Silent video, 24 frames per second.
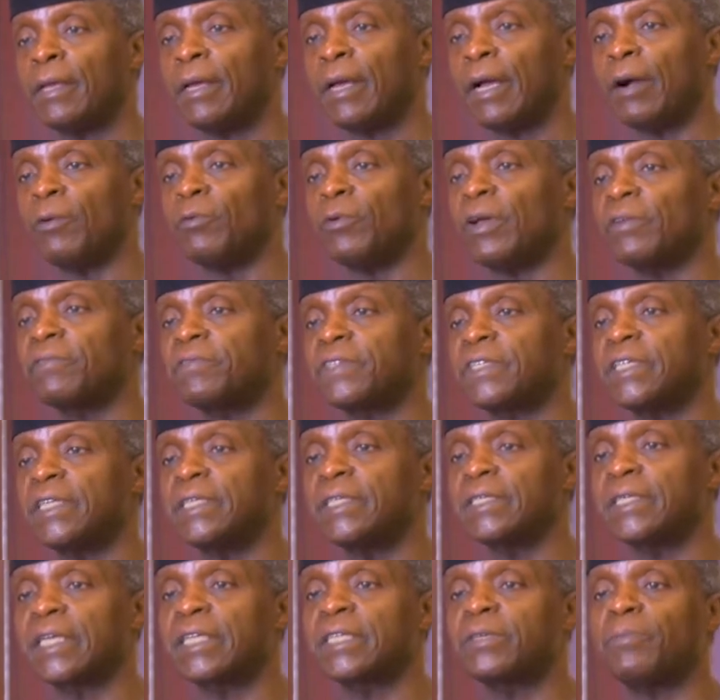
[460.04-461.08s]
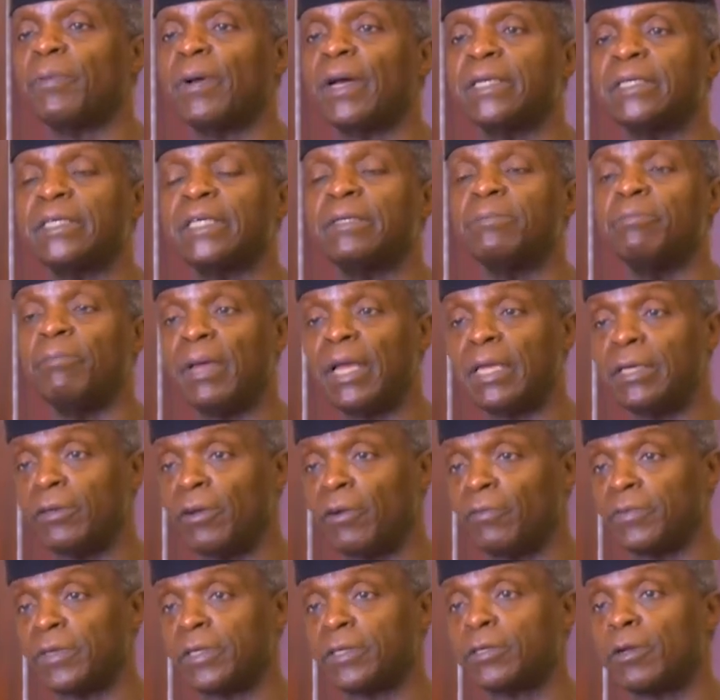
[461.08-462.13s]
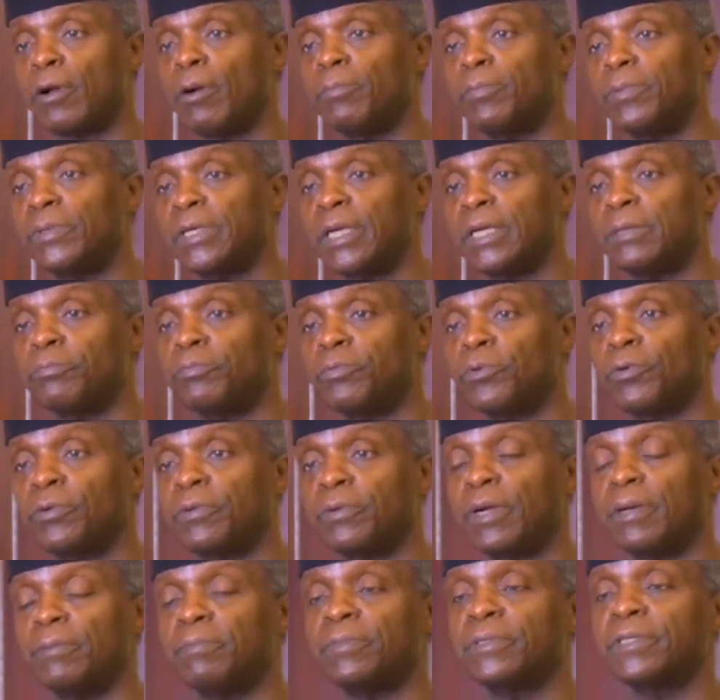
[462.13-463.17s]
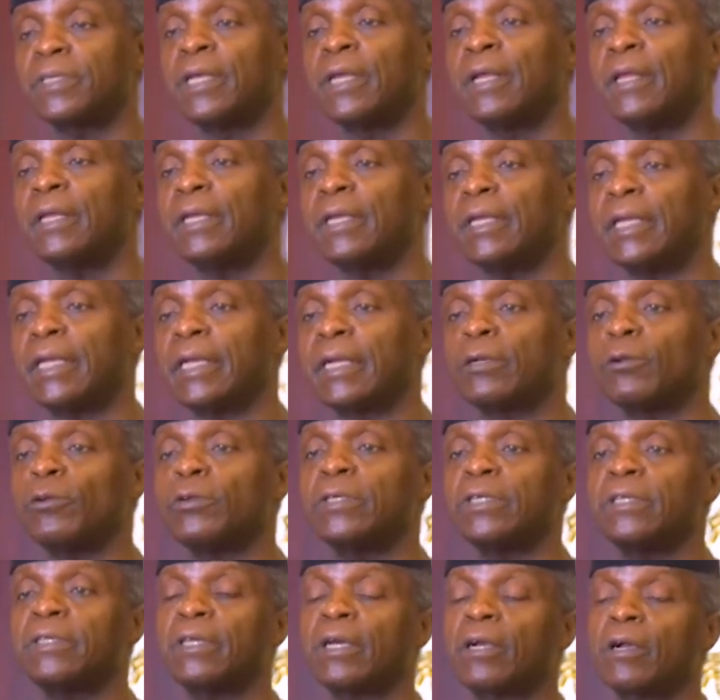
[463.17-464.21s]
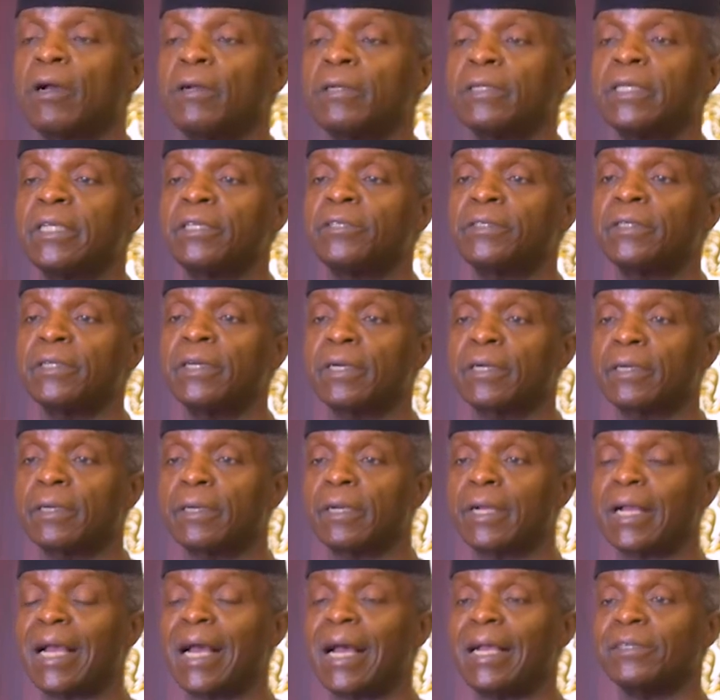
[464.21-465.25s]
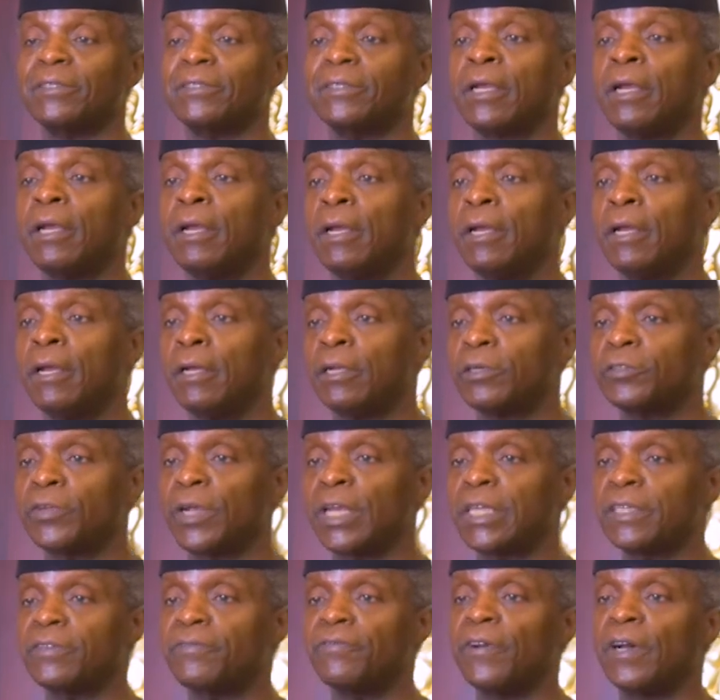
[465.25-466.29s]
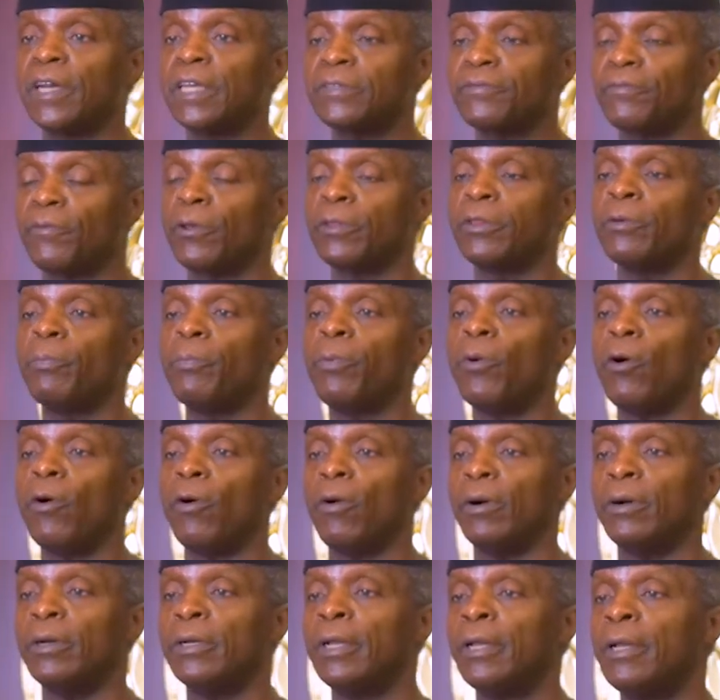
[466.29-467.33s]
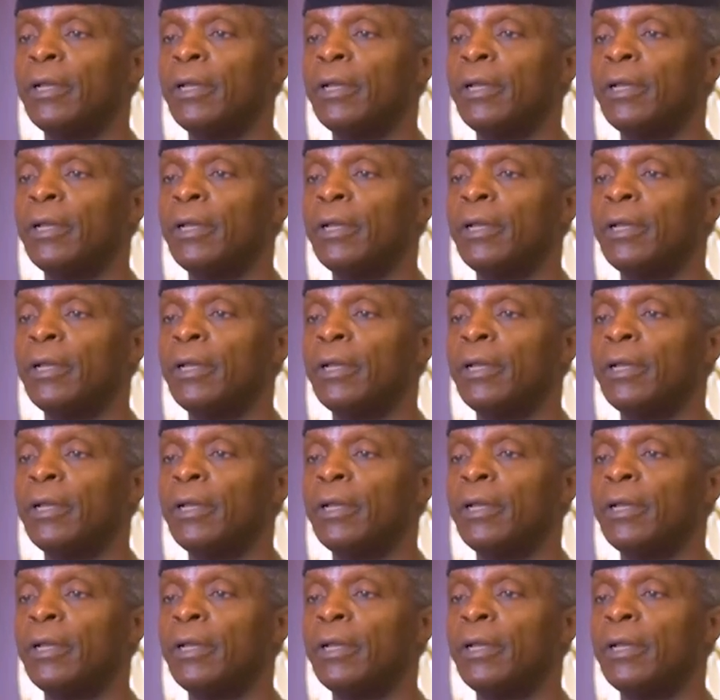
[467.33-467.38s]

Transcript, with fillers: and we have since expanded many of its component programs, including the conditional cash transfers for the poor